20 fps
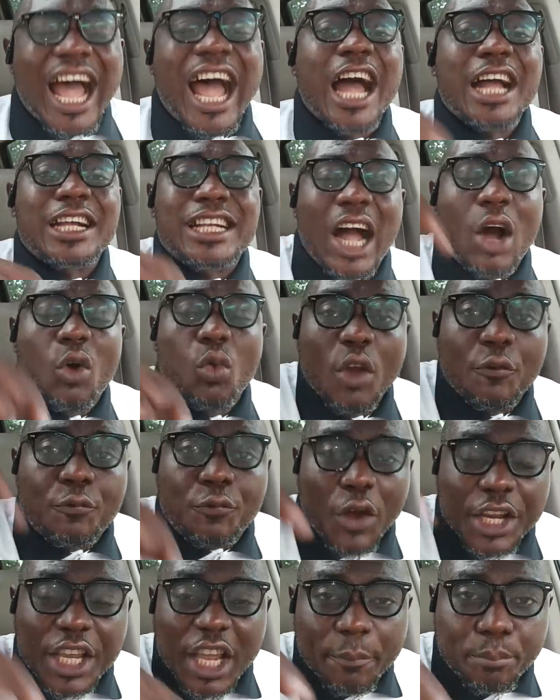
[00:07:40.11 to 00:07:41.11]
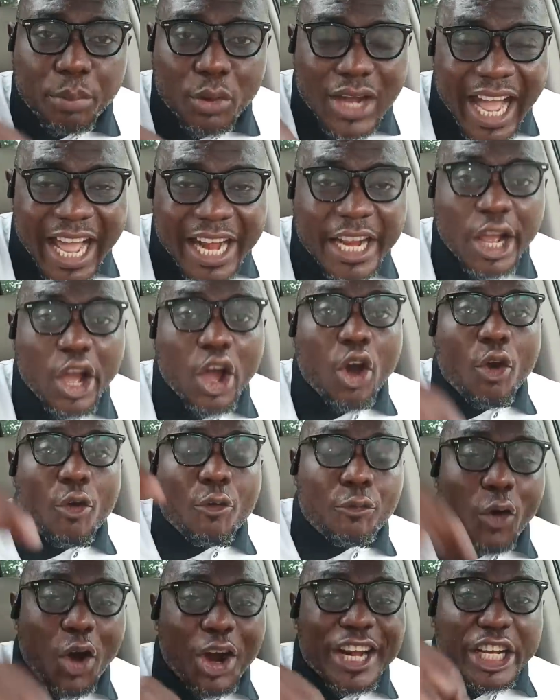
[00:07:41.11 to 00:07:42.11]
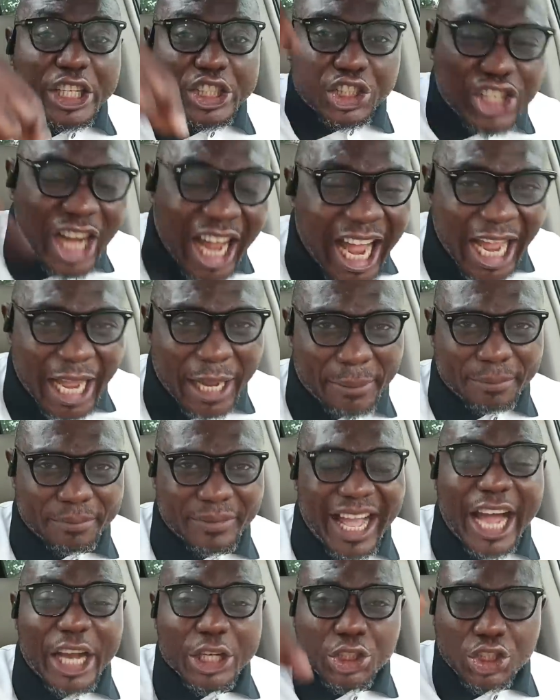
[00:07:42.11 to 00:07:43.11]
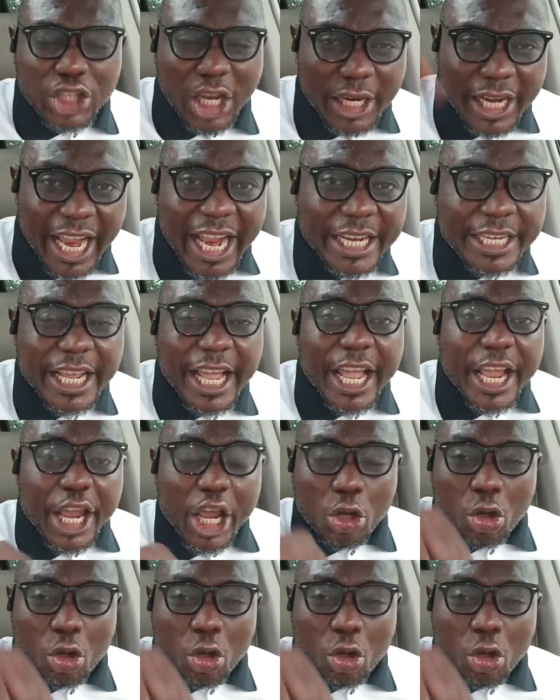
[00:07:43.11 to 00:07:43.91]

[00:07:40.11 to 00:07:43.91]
how can we forgive Buhari for the sham and charade